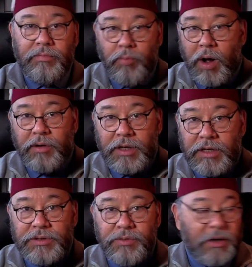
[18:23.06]
water
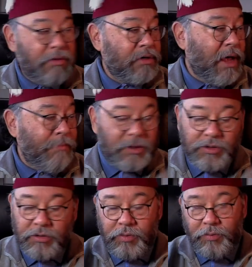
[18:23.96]
keys are another topic
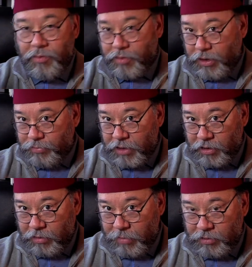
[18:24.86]
too. We won't keep
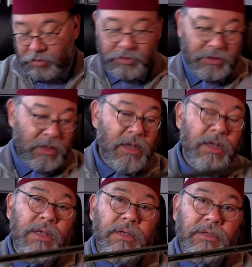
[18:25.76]
talking about those.
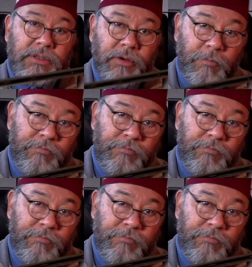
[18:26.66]
So